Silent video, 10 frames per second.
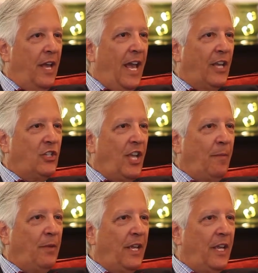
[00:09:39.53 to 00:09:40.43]

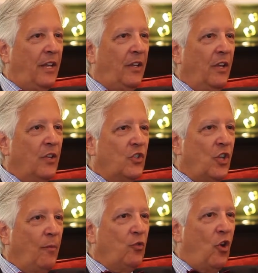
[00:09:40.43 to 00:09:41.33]
except in
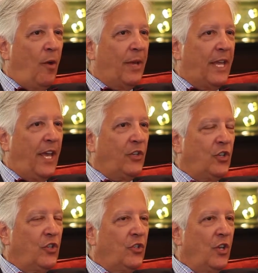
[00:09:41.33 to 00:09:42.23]
some trauma
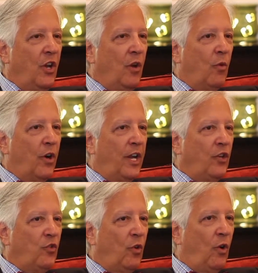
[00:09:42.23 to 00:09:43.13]
cases where
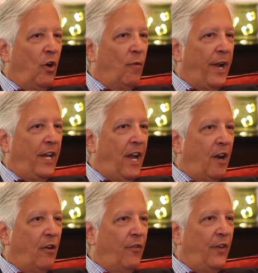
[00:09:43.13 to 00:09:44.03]
intraoral
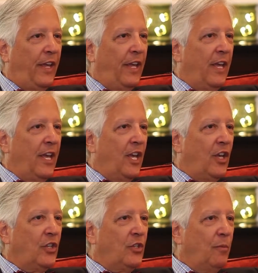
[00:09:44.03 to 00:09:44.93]
radiography
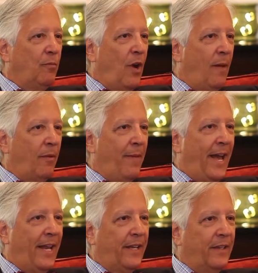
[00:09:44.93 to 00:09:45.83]
is
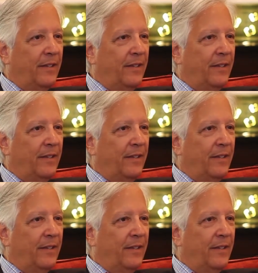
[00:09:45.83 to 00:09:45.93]
problematic.